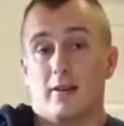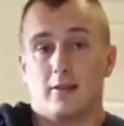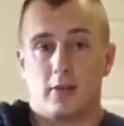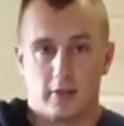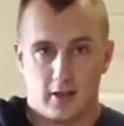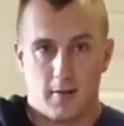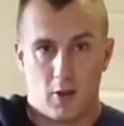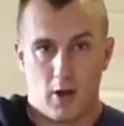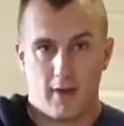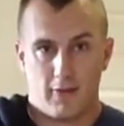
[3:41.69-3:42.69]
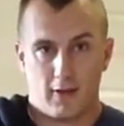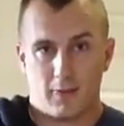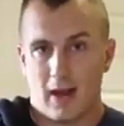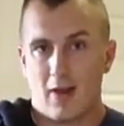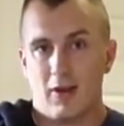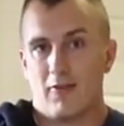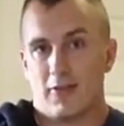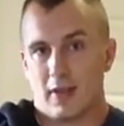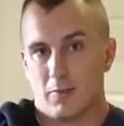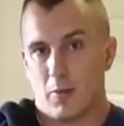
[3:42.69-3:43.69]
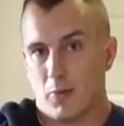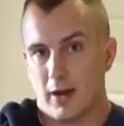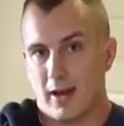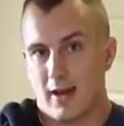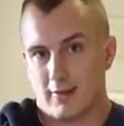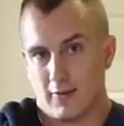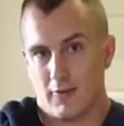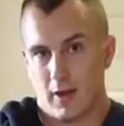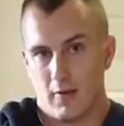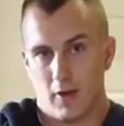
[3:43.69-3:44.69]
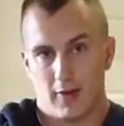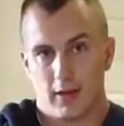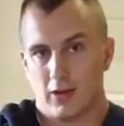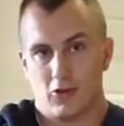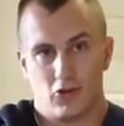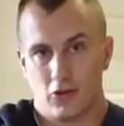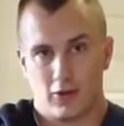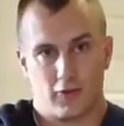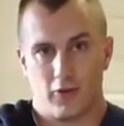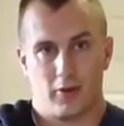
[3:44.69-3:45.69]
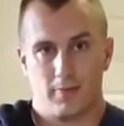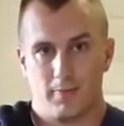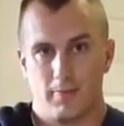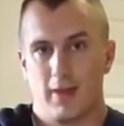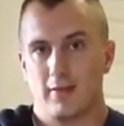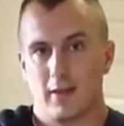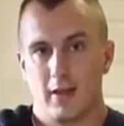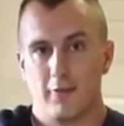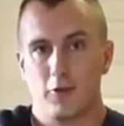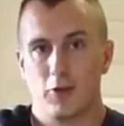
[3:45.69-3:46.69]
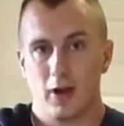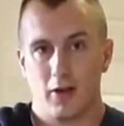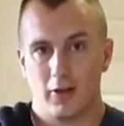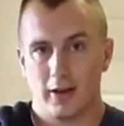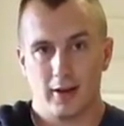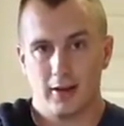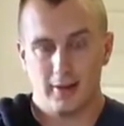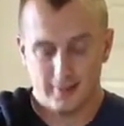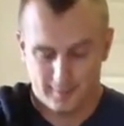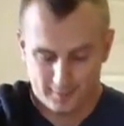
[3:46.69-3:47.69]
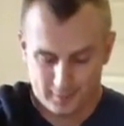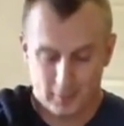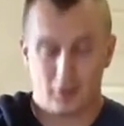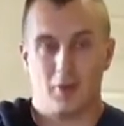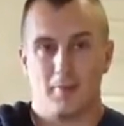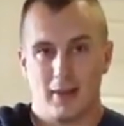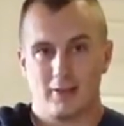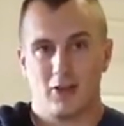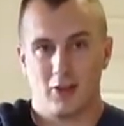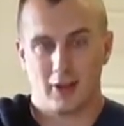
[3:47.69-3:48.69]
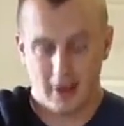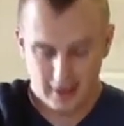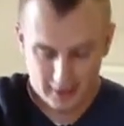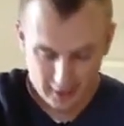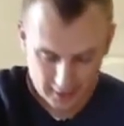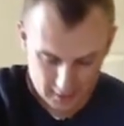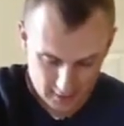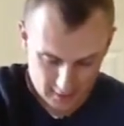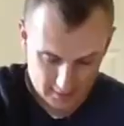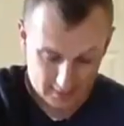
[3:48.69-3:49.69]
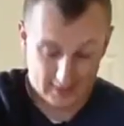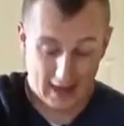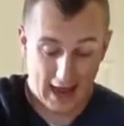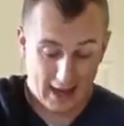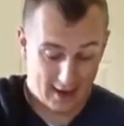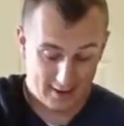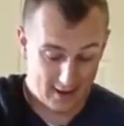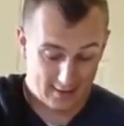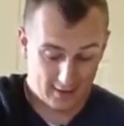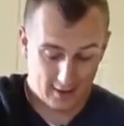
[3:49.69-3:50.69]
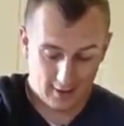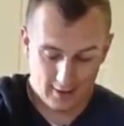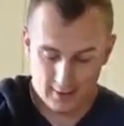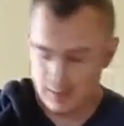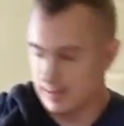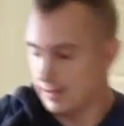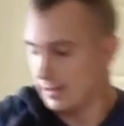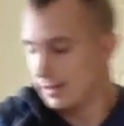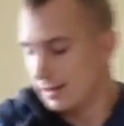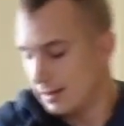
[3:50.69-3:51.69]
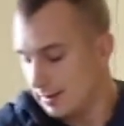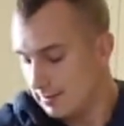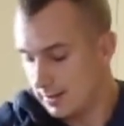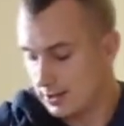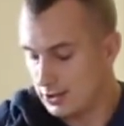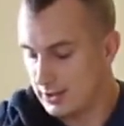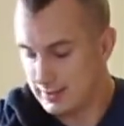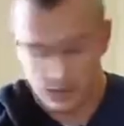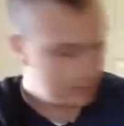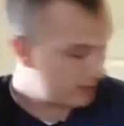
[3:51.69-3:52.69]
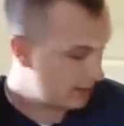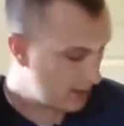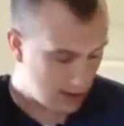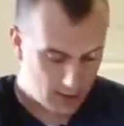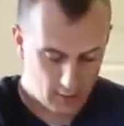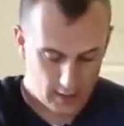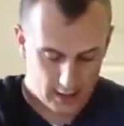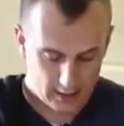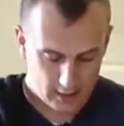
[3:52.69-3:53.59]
Don't tell my wife this, but I don't even think paprika has a flavor. I think it's just for basically a food coloring, so it makes it look nicer, because I can't taste it. But she seems to think otherwise.